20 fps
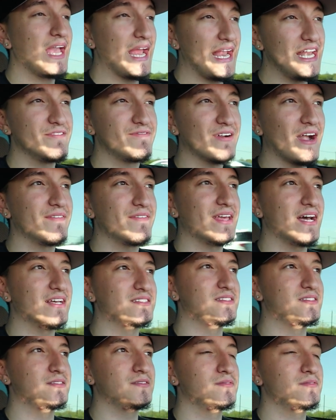eighty-five
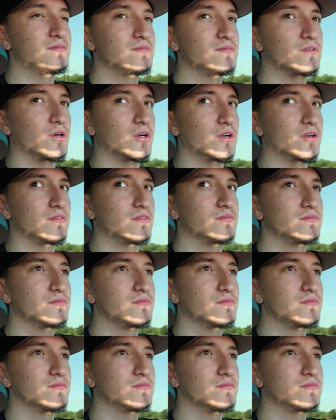thousand or,